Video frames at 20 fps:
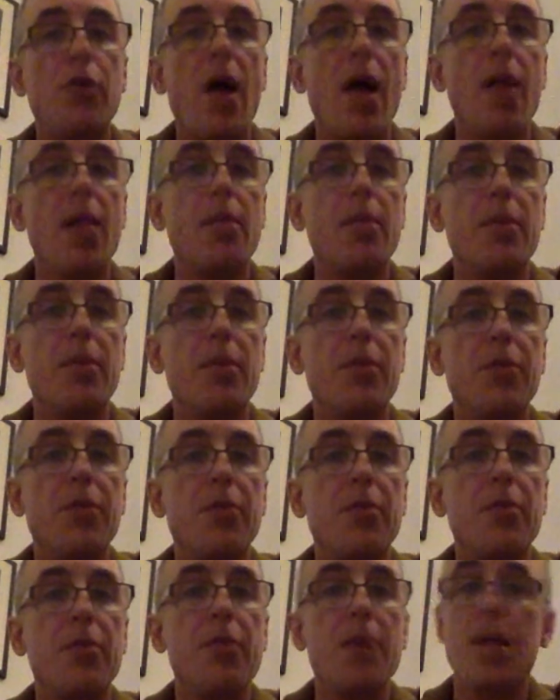elements
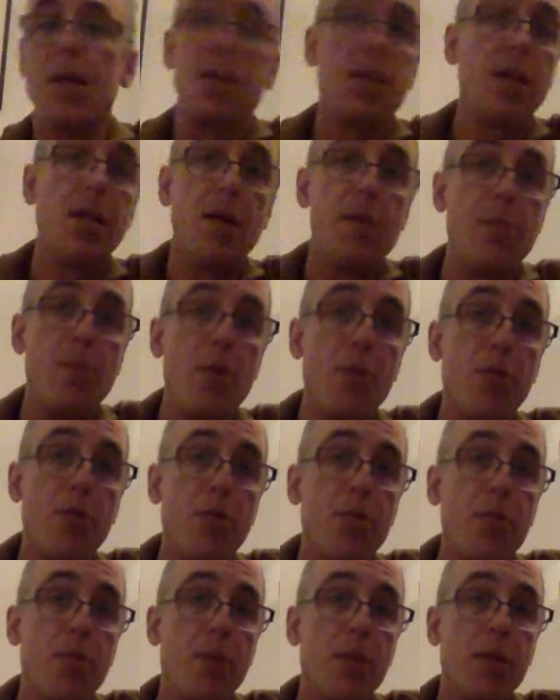of the melody, and both
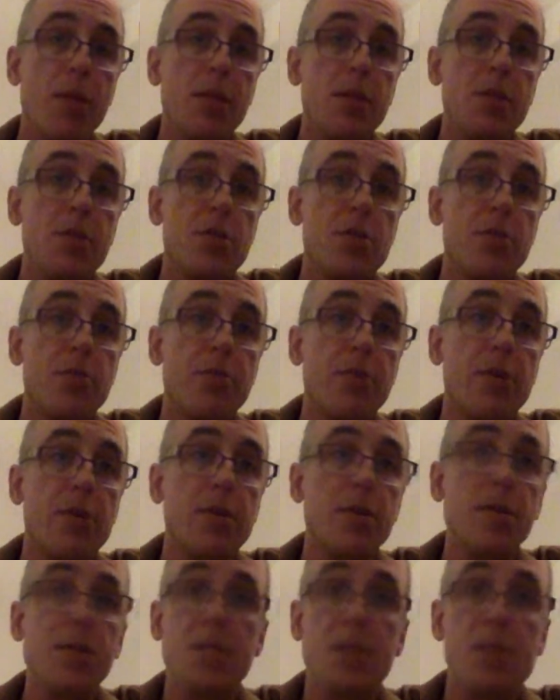melodies are
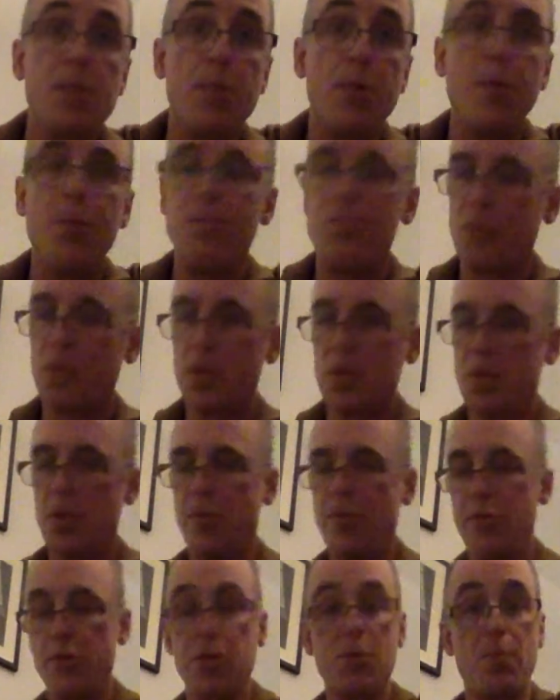fairly simple. The
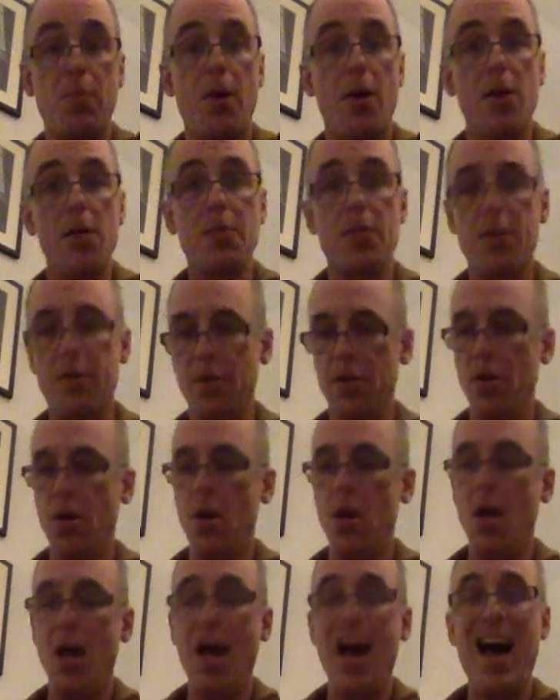first part, the
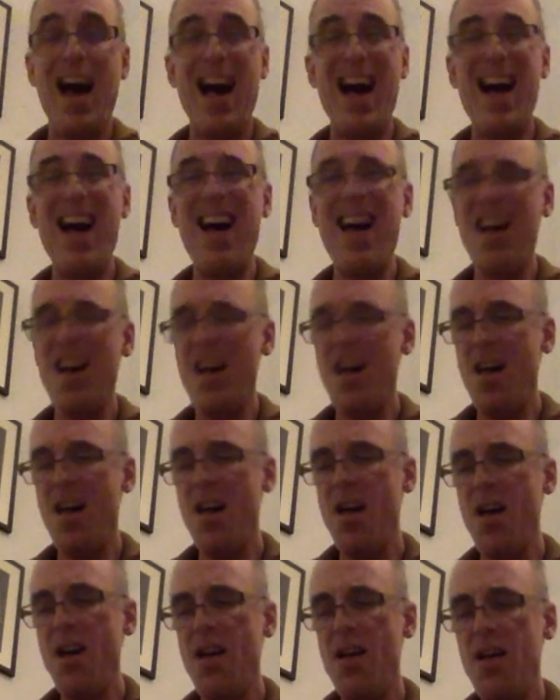
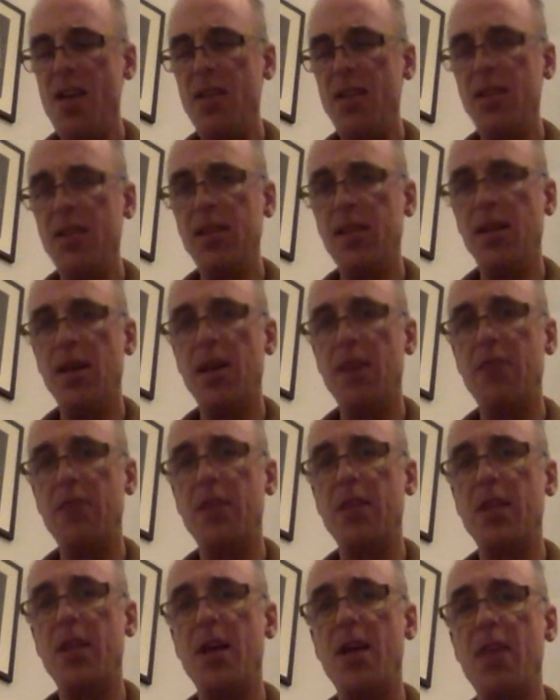I love
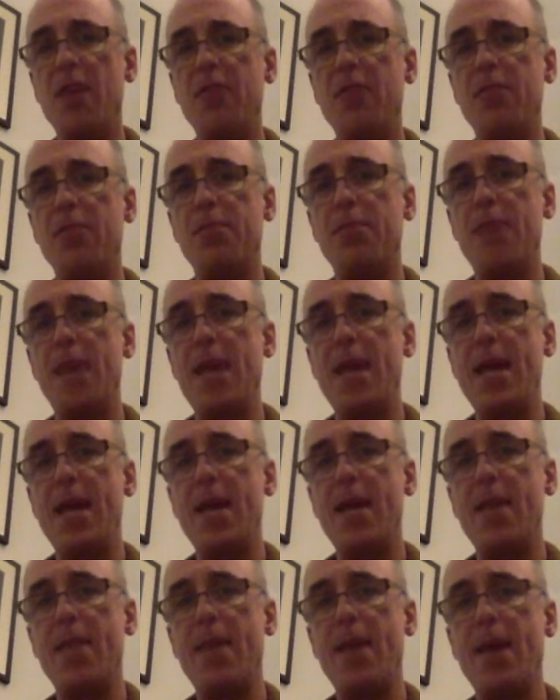to love you,
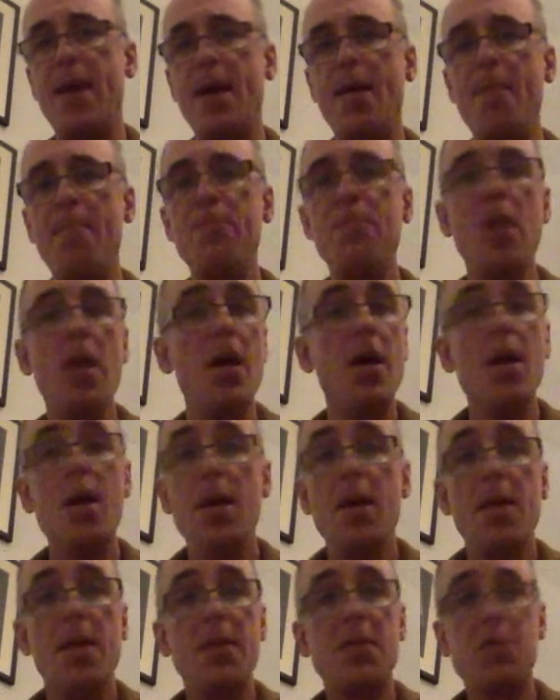baby,
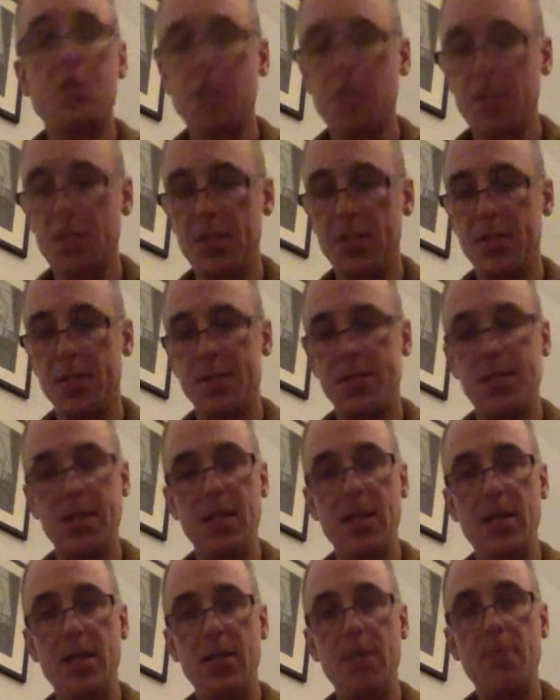that's just C,
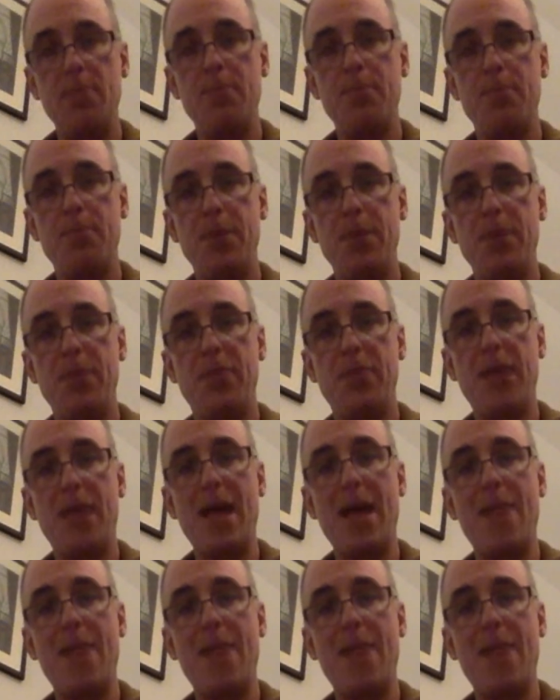B flat,